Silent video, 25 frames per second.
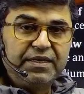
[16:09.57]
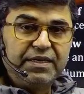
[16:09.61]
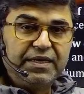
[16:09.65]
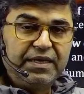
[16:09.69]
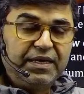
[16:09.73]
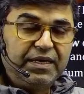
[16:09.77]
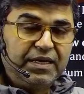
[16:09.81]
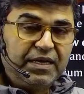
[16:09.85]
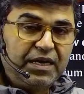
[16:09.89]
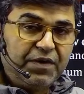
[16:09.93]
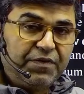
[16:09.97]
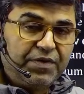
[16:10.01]
in
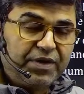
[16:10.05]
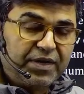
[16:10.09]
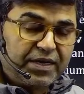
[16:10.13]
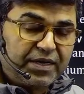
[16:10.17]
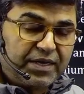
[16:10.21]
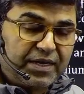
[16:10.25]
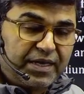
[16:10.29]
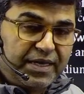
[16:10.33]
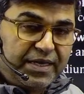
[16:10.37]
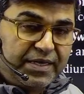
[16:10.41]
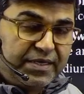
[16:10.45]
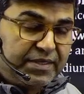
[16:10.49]
our
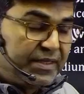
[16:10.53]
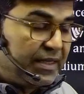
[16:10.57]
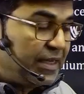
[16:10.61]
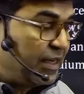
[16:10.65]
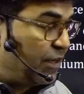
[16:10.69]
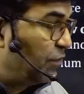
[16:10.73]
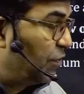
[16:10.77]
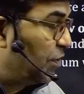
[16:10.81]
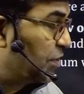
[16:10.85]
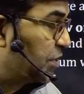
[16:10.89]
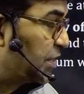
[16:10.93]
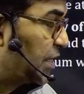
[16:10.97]
case it
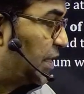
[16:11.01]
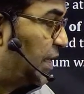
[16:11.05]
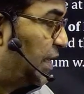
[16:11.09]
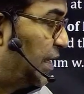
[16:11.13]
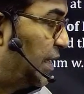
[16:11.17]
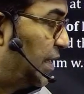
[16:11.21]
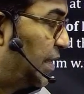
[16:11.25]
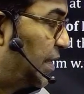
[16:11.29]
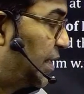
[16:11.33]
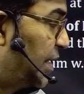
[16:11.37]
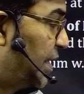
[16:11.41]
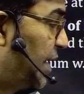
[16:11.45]
was air,
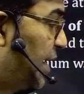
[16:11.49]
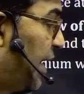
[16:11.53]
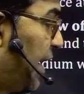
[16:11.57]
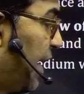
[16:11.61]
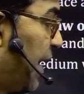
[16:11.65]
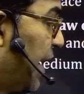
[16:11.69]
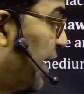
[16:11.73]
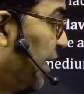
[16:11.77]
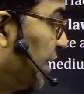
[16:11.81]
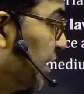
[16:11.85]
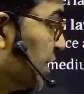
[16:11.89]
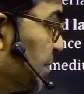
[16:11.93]

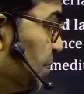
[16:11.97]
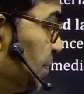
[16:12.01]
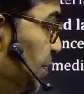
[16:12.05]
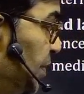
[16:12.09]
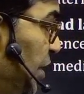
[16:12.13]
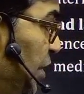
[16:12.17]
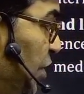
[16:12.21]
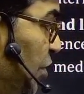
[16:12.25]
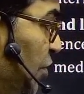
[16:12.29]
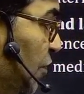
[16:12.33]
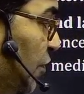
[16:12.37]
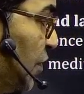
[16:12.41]
and the
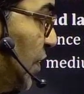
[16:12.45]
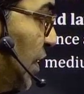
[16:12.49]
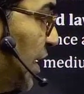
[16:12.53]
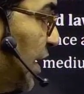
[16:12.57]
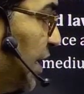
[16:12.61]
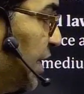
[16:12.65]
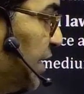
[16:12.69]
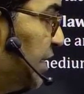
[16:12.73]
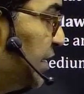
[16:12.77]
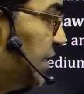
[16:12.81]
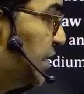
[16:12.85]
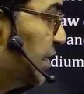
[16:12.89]
speed of
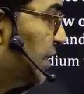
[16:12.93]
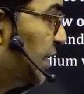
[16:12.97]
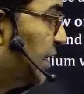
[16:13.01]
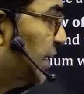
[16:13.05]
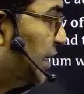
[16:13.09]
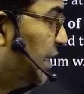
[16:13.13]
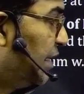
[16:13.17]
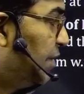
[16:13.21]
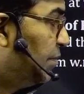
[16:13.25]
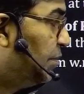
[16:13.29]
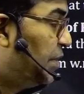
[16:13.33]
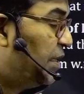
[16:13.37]
light
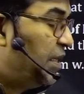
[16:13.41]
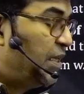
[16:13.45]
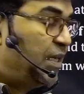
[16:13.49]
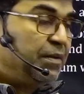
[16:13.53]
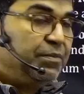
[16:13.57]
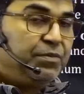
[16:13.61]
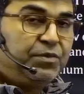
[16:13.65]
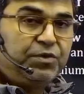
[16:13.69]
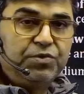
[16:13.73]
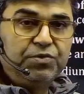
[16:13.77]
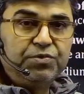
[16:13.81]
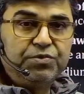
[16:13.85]
in medium
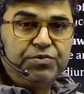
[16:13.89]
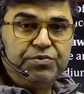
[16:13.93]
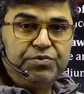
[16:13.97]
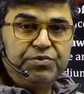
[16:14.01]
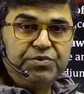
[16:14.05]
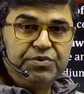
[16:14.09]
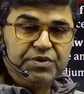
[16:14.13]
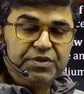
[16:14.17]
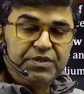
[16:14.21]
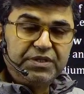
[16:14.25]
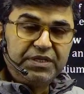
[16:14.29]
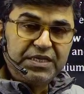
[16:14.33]
2.
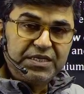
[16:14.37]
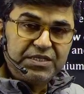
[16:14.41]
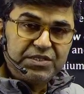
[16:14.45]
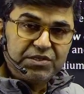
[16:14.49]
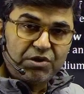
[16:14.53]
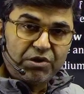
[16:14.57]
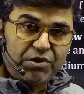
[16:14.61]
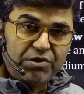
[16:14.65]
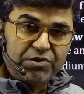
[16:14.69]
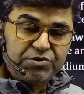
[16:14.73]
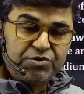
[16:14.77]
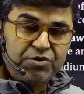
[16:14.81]
These
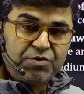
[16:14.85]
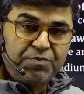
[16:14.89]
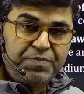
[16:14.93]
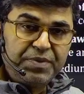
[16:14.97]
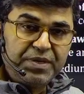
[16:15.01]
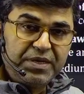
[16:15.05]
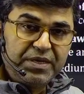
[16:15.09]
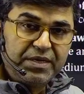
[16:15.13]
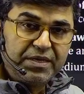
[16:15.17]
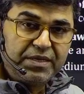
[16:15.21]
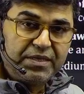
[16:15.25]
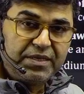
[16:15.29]
also
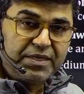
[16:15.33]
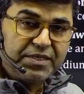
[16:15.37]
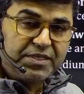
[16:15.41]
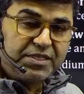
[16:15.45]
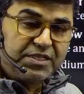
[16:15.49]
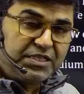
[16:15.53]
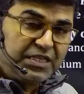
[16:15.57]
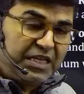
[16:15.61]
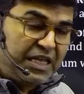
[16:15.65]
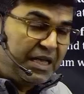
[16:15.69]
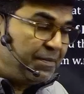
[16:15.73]
bear the same